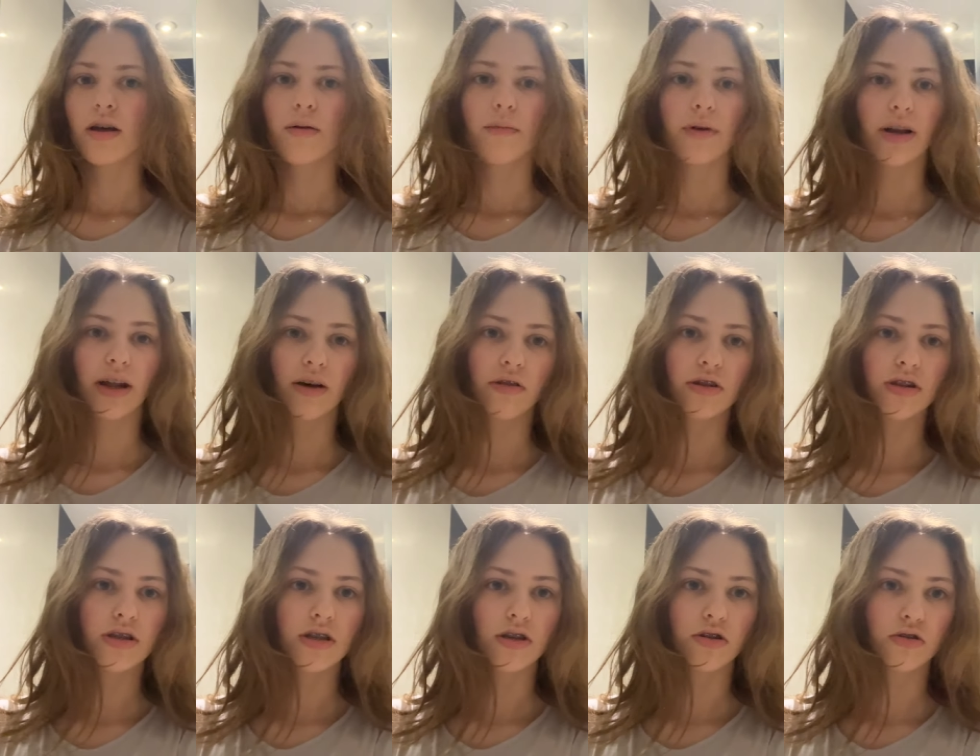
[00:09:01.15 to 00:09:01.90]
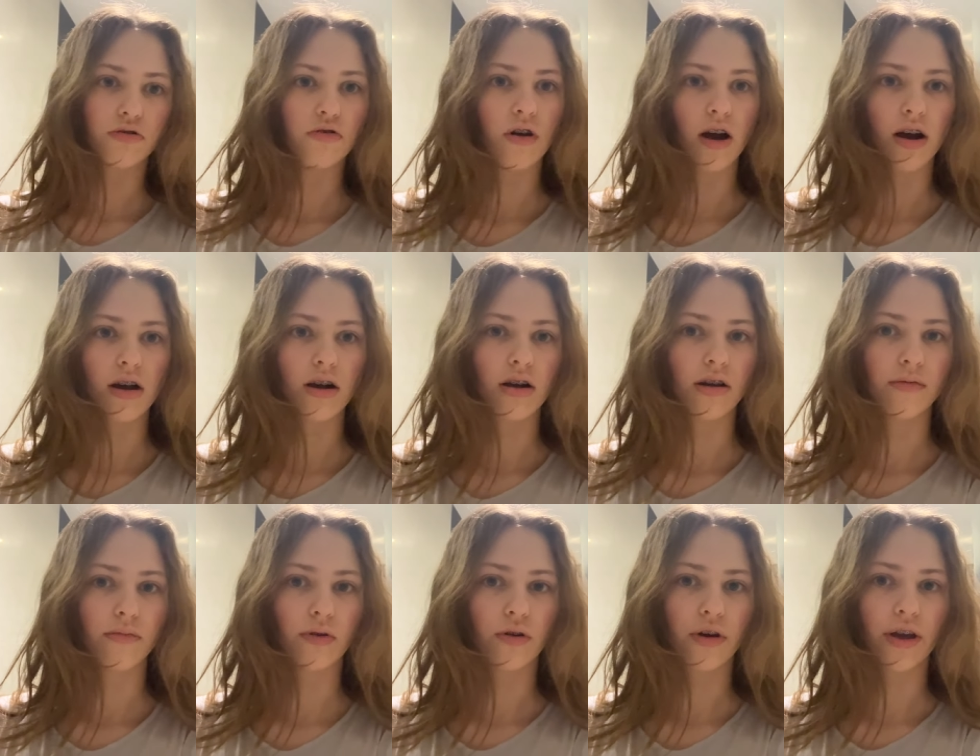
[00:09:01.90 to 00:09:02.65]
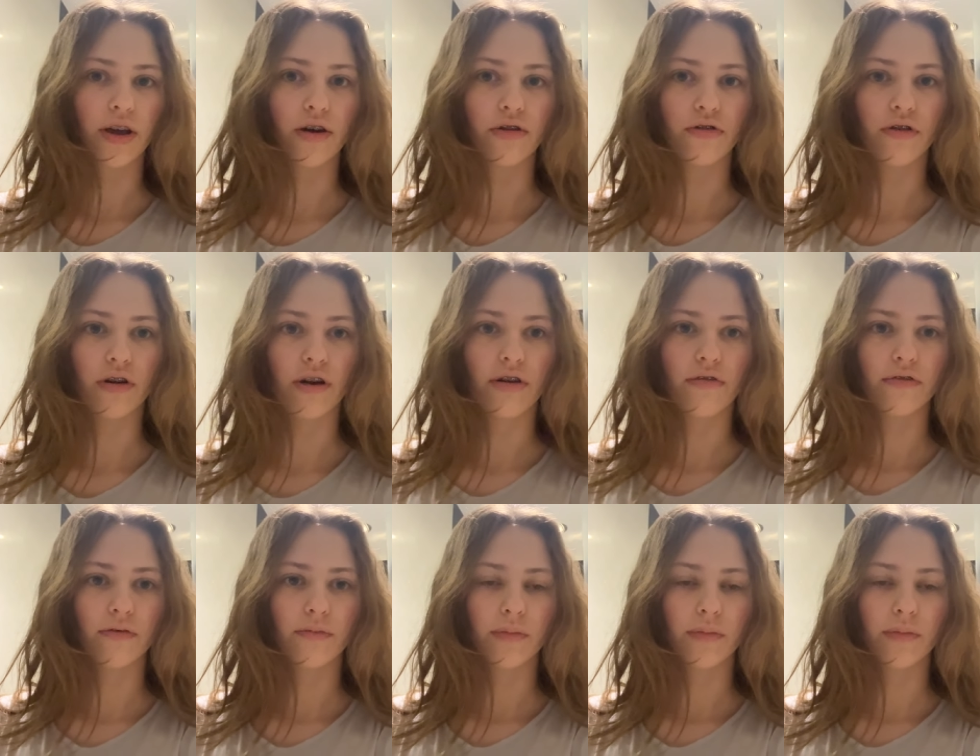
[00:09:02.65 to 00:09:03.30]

But now there's a truck blocking our drive.